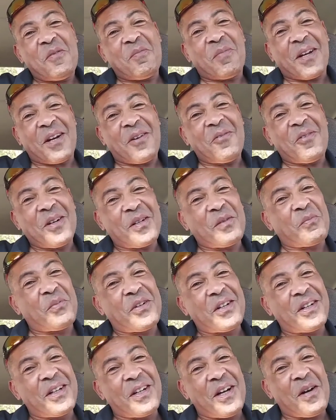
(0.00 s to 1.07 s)
but I wanted to
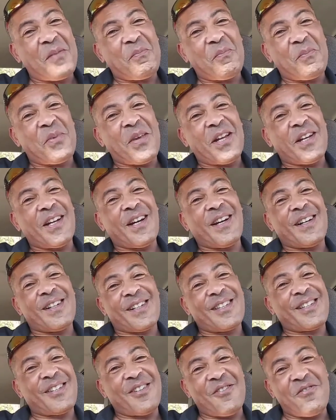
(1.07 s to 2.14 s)
put it up
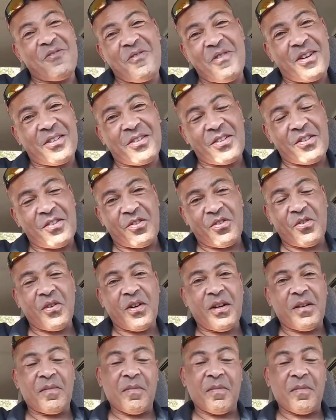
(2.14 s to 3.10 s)
and see who else could do it.